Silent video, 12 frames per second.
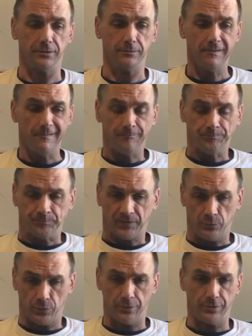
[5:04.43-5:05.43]
and
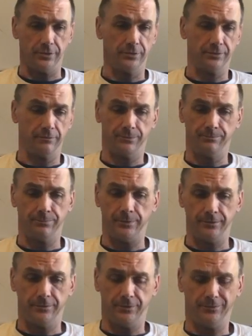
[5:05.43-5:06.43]
we
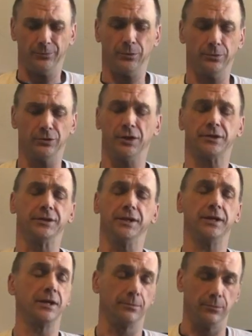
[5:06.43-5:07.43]
were lucky to
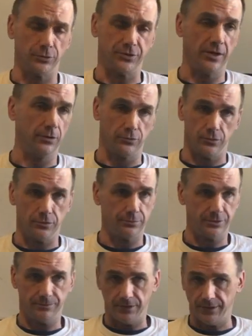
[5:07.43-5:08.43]
get a motel room.
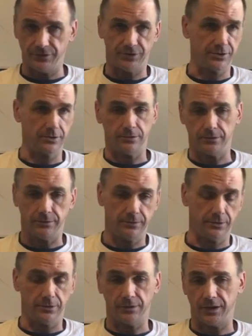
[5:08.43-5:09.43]
We managed to,
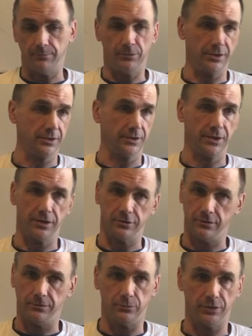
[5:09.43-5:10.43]
you know, get money
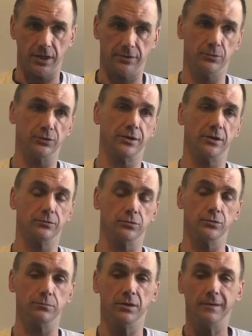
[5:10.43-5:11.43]
together, and we got a motel
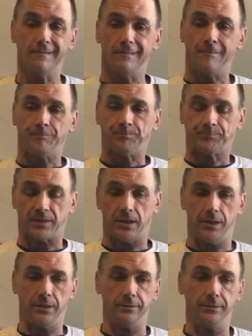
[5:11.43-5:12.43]
room.
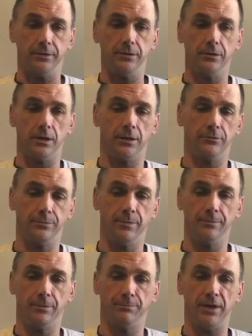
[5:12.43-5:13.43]
And I
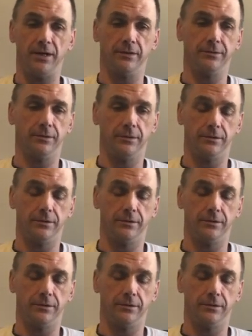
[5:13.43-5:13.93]
remember, because